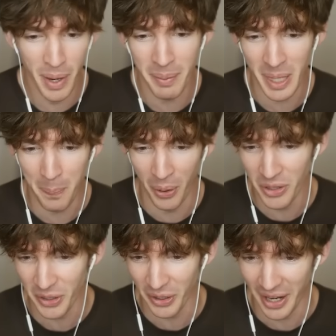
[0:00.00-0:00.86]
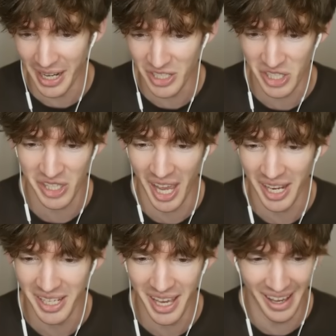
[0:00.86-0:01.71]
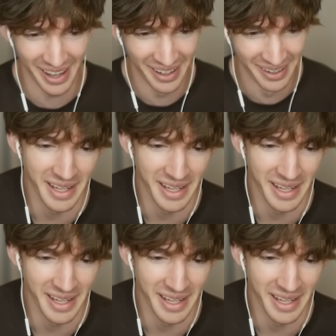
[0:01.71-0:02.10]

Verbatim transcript: Maybe they put their ages that, yeah.